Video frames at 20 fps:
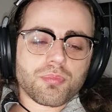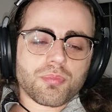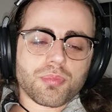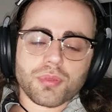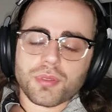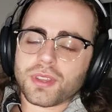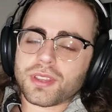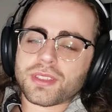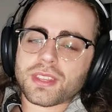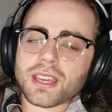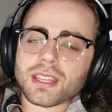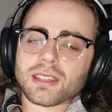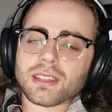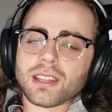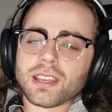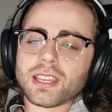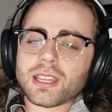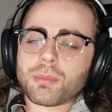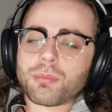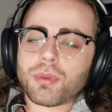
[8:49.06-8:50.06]
Print that
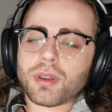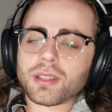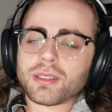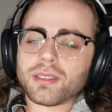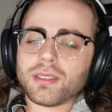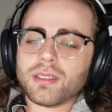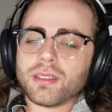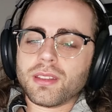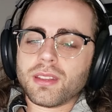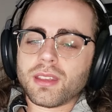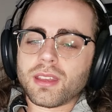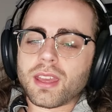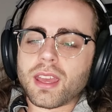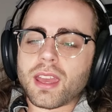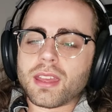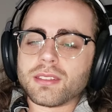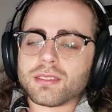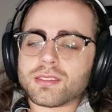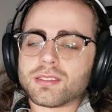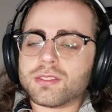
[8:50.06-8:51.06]
like button
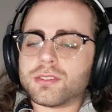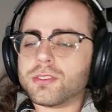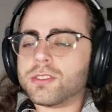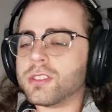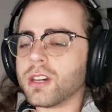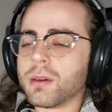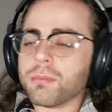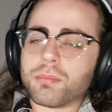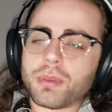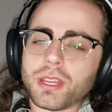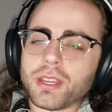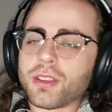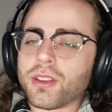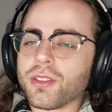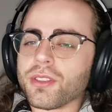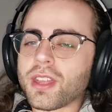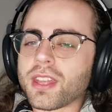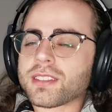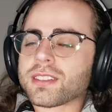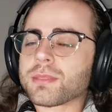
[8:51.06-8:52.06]
and dump ink
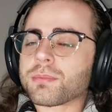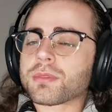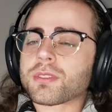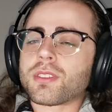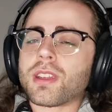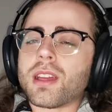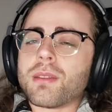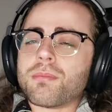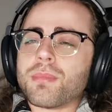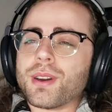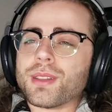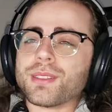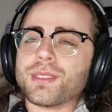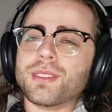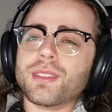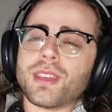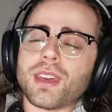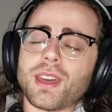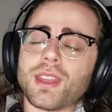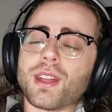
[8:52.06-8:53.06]
on that subscribe
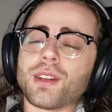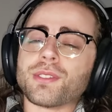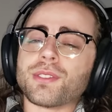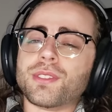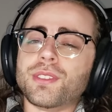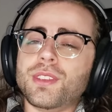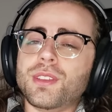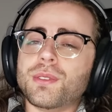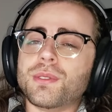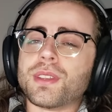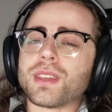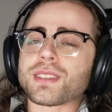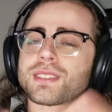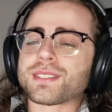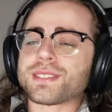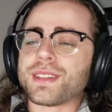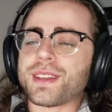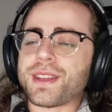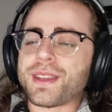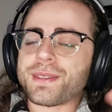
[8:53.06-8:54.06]
button, and I'll see you
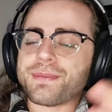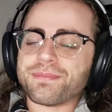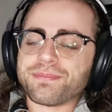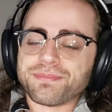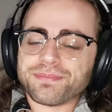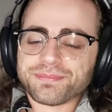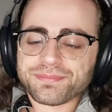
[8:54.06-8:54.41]
next time.